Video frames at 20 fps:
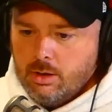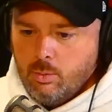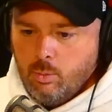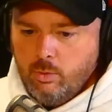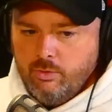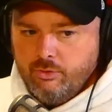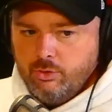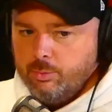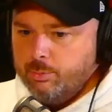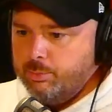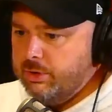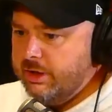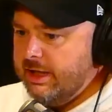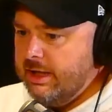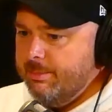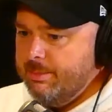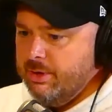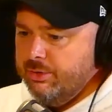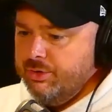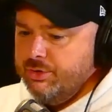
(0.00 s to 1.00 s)
We've got
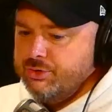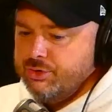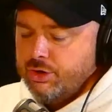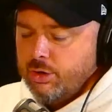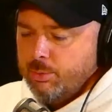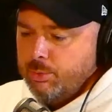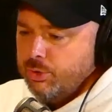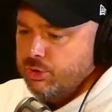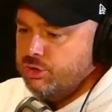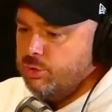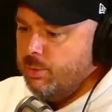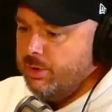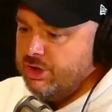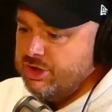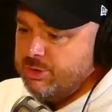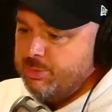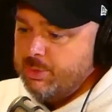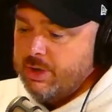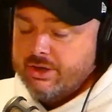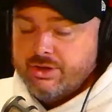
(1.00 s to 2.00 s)
plenty of builders on our books, so we can
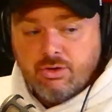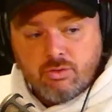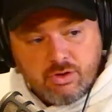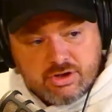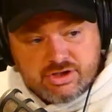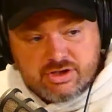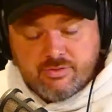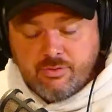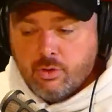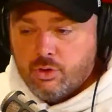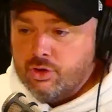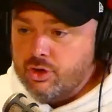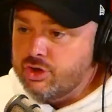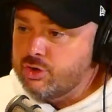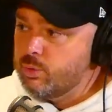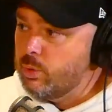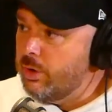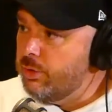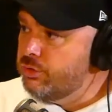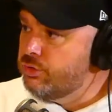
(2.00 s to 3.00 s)
spread the risk for you
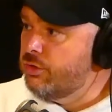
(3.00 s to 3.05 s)
as well.